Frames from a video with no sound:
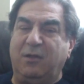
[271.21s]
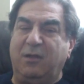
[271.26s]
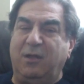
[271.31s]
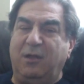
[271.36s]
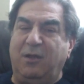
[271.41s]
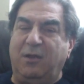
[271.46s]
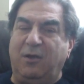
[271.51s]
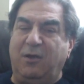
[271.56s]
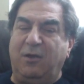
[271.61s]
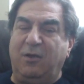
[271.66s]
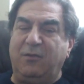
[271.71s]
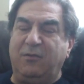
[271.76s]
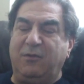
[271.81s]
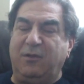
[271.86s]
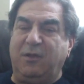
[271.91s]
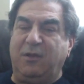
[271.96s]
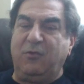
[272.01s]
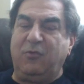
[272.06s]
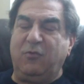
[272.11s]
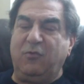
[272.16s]
on the
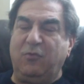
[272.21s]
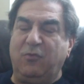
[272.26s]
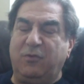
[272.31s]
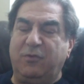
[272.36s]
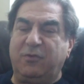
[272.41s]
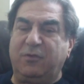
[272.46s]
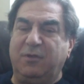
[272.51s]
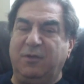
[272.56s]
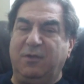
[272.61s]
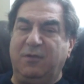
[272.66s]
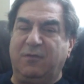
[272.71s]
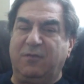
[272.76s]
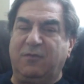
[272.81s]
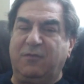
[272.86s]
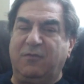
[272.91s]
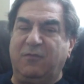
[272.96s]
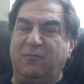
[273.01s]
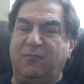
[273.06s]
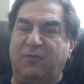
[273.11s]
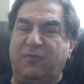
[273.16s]
uterus
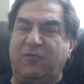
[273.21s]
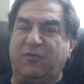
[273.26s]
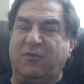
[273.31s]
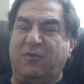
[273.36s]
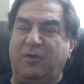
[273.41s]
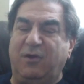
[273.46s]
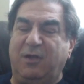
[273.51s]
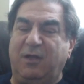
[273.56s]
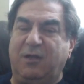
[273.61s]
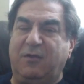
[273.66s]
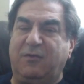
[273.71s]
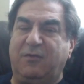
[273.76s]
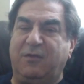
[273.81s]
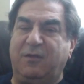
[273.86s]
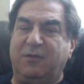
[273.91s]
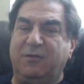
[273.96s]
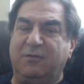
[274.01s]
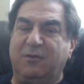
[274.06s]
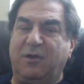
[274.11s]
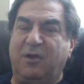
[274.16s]
which connects the
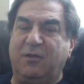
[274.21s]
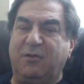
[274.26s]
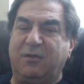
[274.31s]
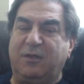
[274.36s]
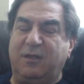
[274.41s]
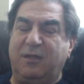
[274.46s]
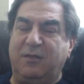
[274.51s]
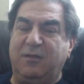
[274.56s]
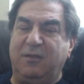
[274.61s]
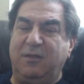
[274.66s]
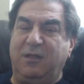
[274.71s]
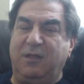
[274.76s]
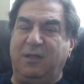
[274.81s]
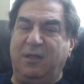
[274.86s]
right kidney